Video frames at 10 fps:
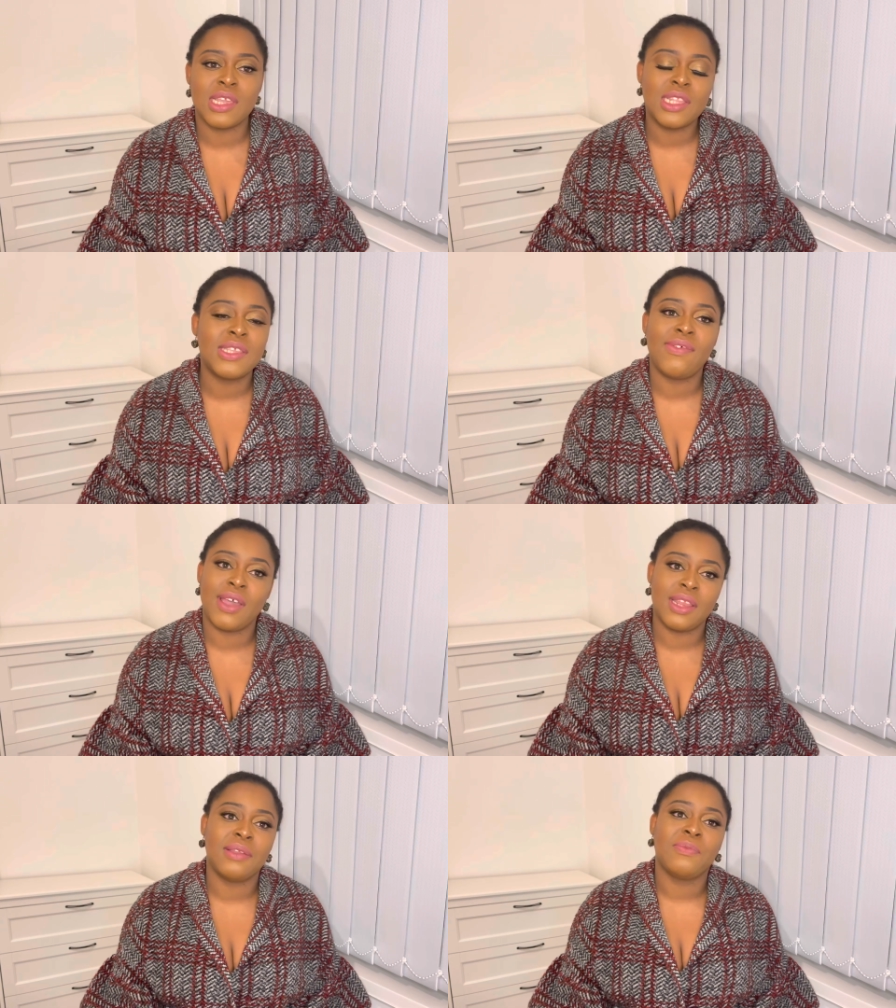It's
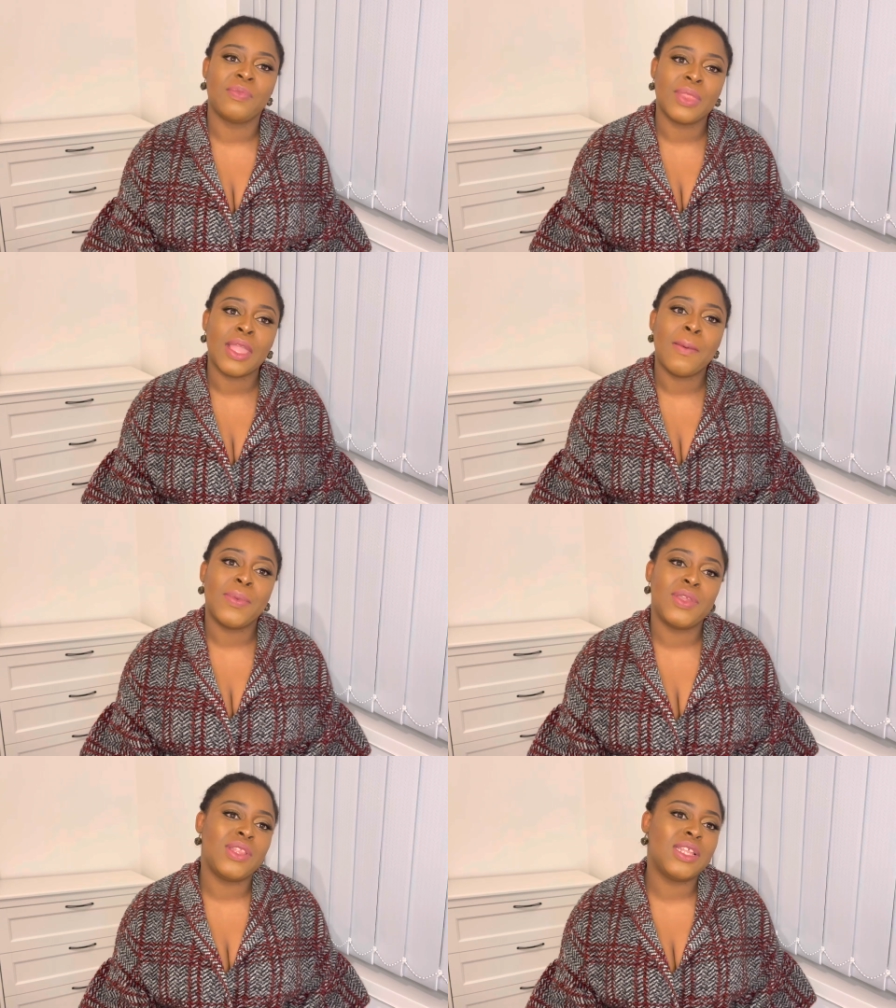fun,
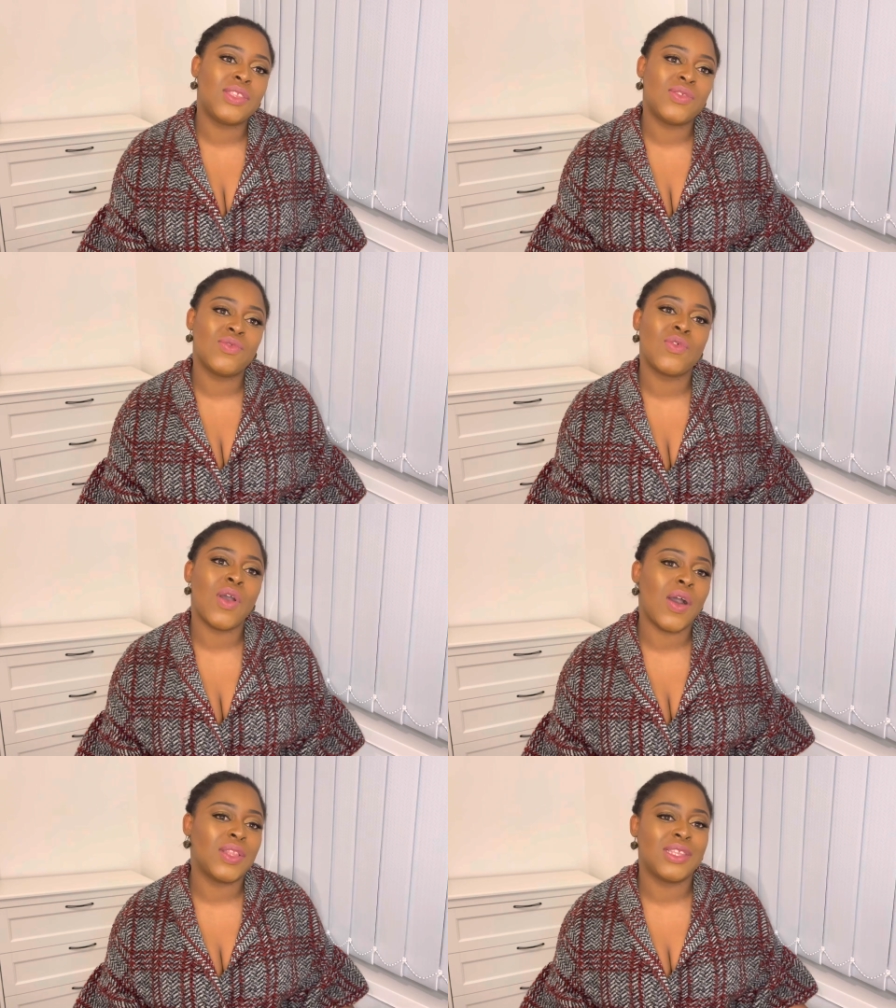but you need to
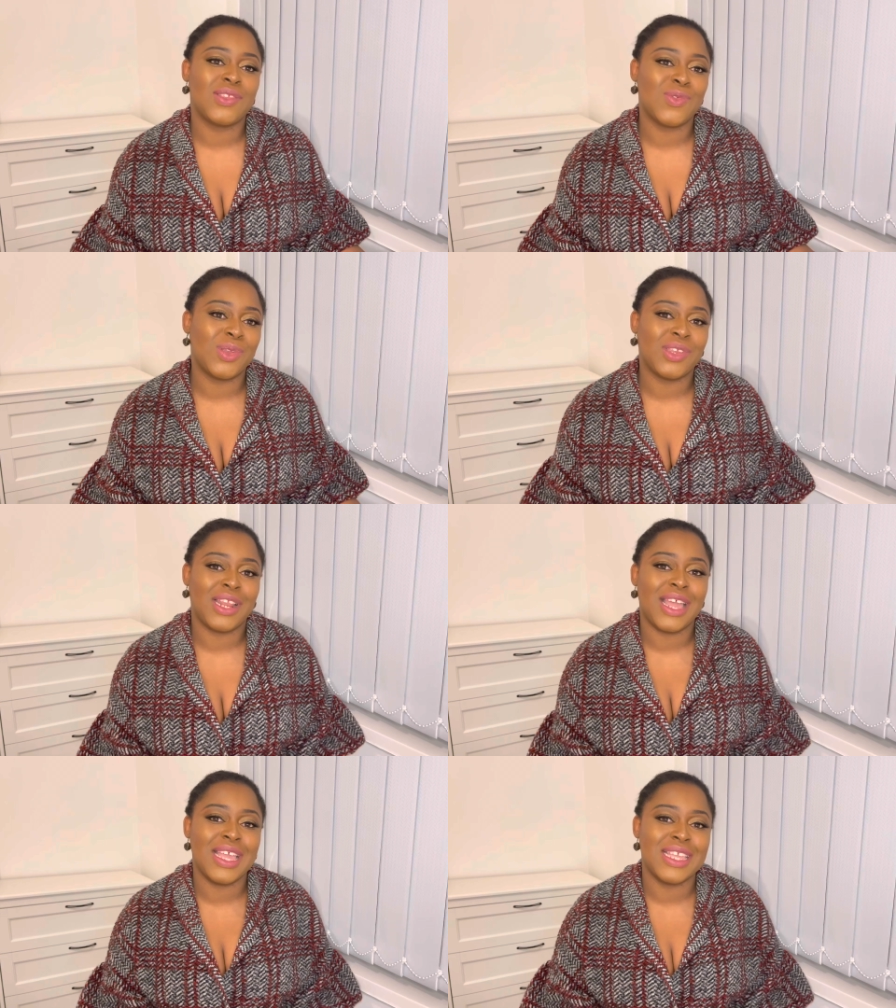go out and
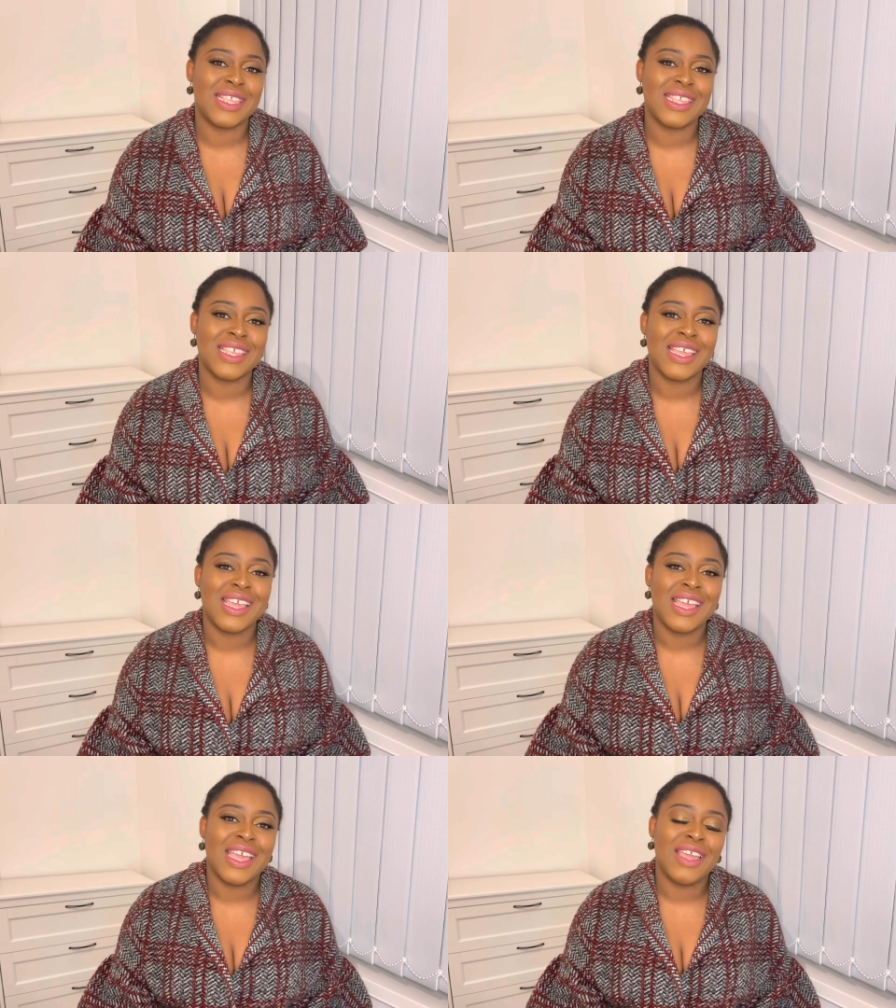socialize.
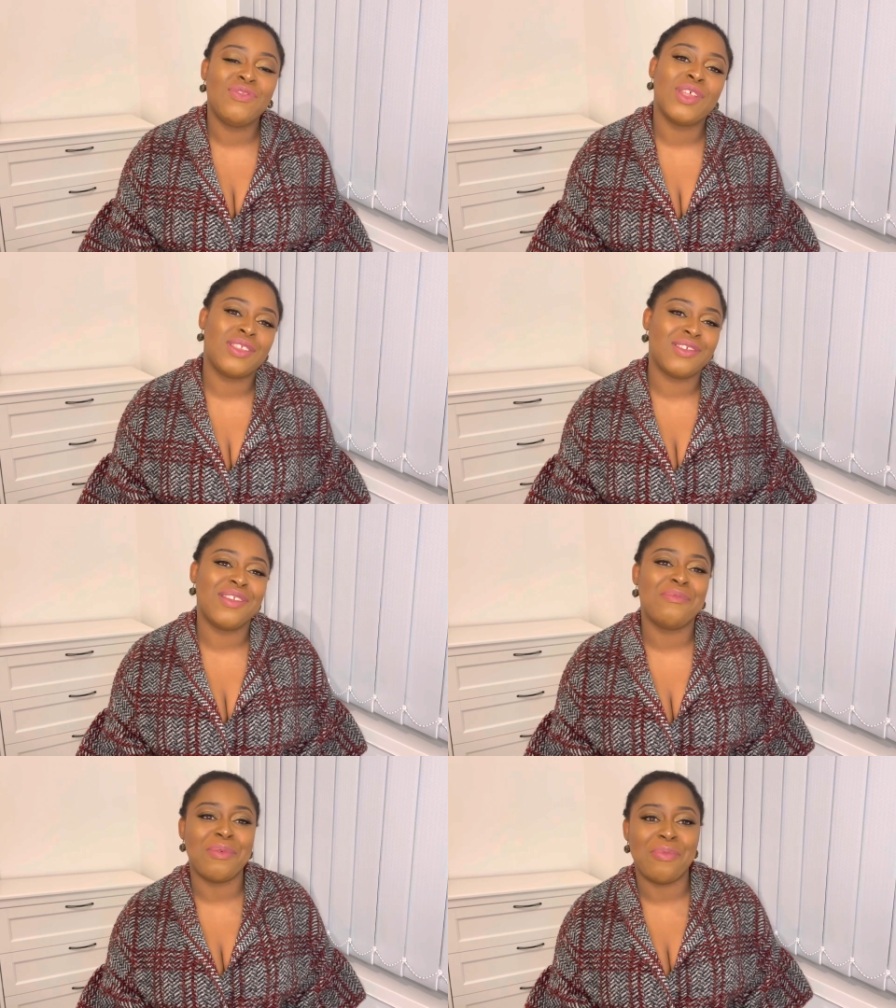It's
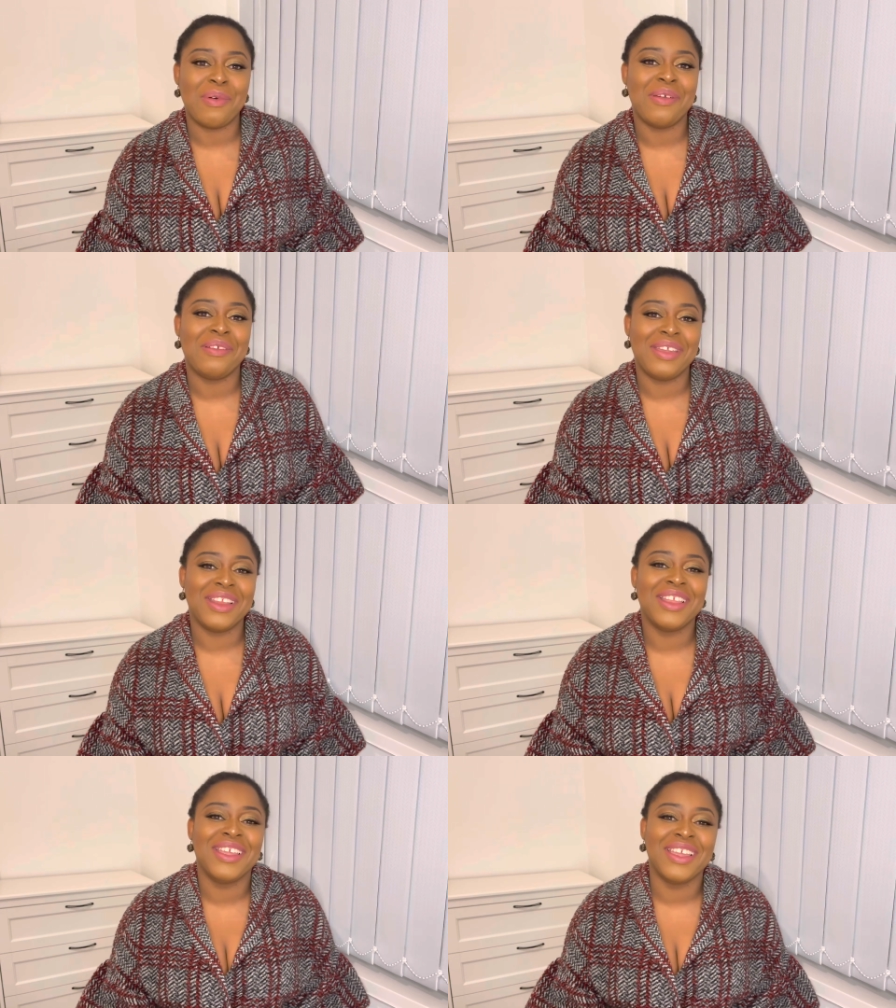gonna be boring